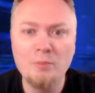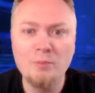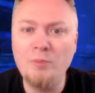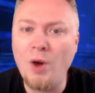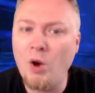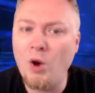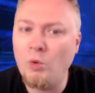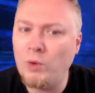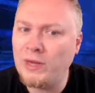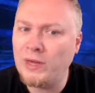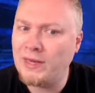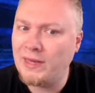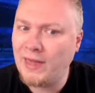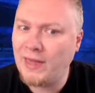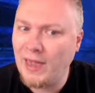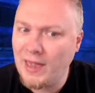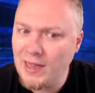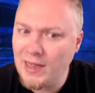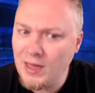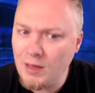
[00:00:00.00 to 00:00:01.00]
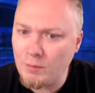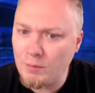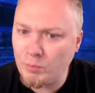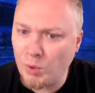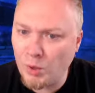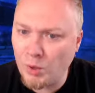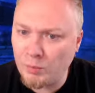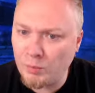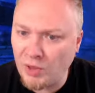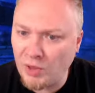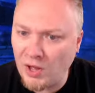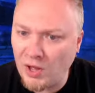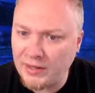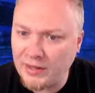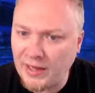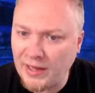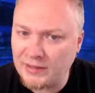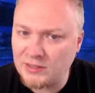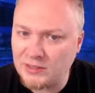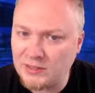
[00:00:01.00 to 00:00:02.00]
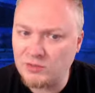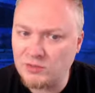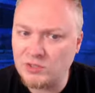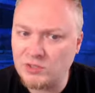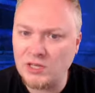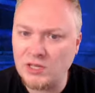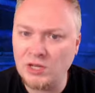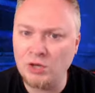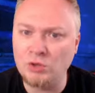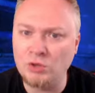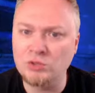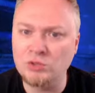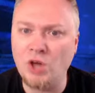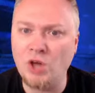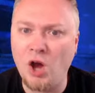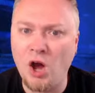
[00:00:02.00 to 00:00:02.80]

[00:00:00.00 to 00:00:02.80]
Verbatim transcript: but we can't put block active skills